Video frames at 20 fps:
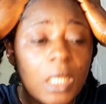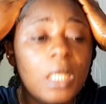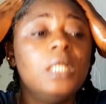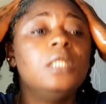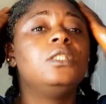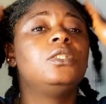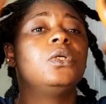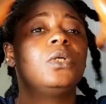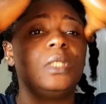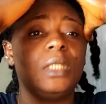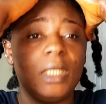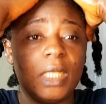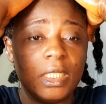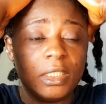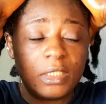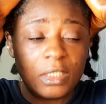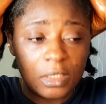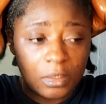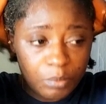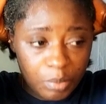Don't let
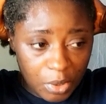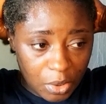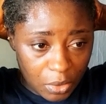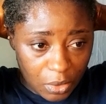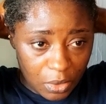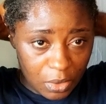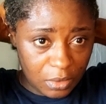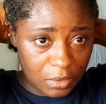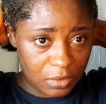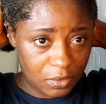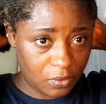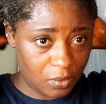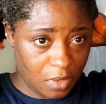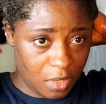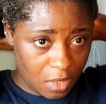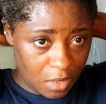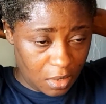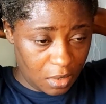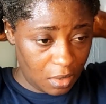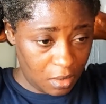it be hot,
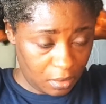okay?